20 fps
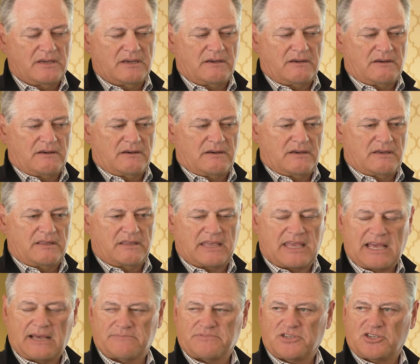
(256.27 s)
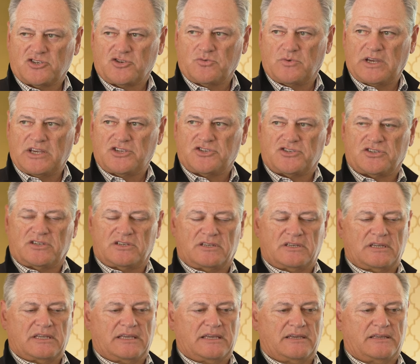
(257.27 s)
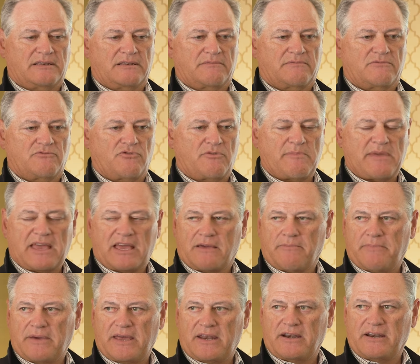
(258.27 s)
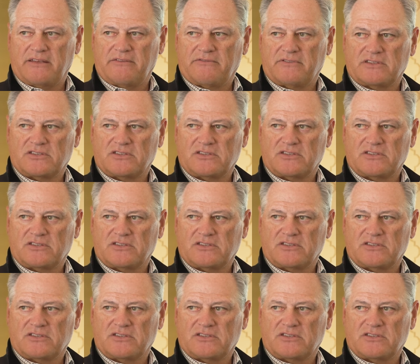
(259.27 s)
the cap situation and remain competitive.